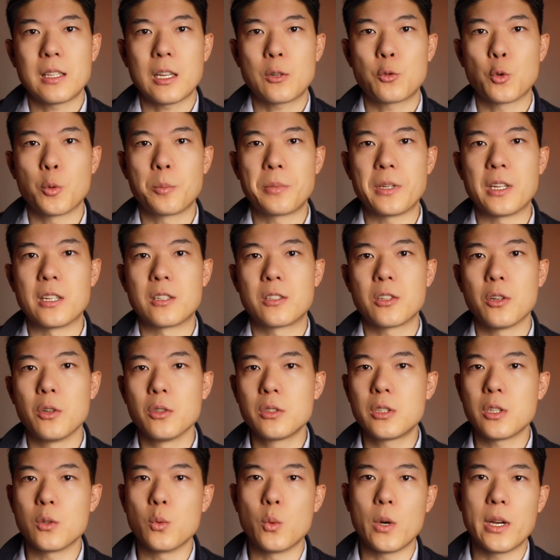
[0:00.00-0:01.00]
That would be a
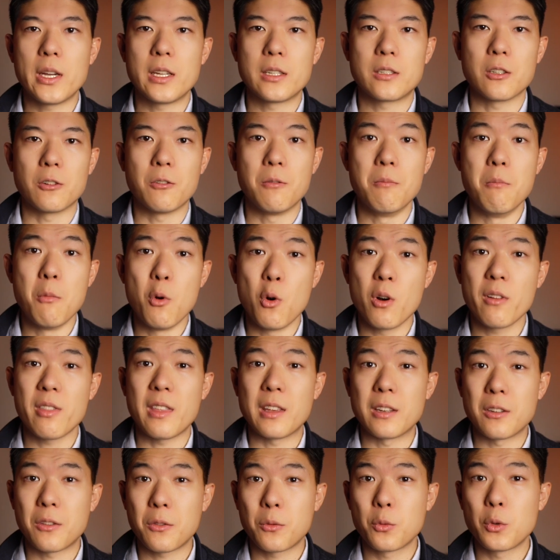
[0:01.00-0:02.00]
total weight of more
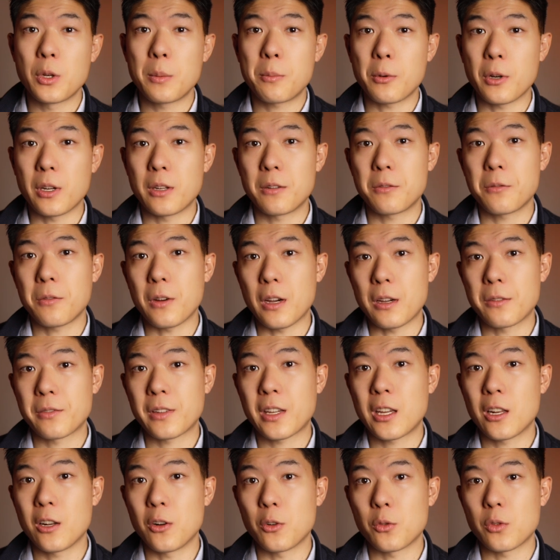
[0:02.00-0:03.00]
than
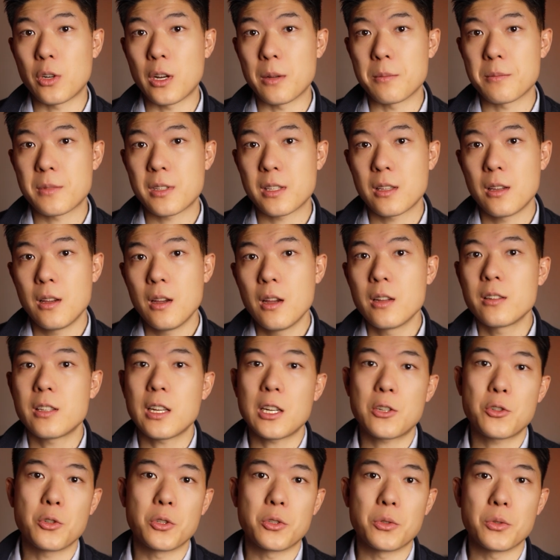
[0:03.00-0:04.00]
3.5 kilograms.
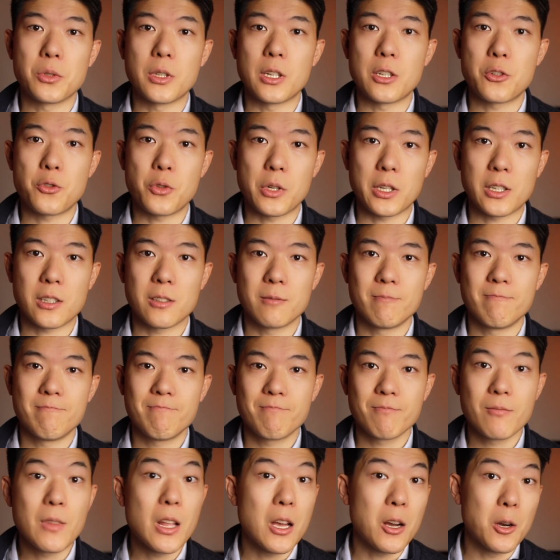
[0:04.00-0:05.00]
That should do the trick,
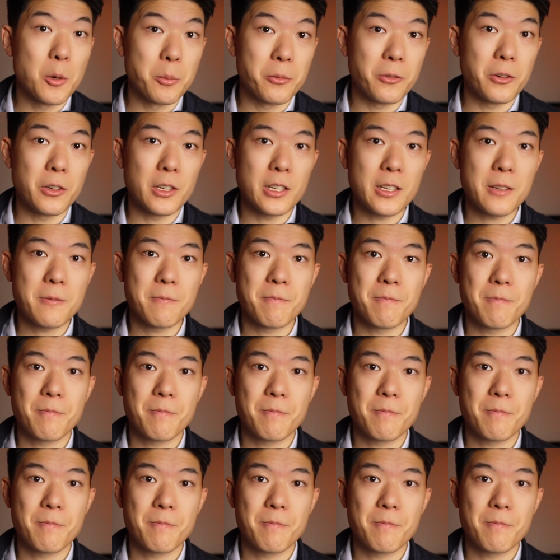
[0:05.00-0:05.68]
hopefully.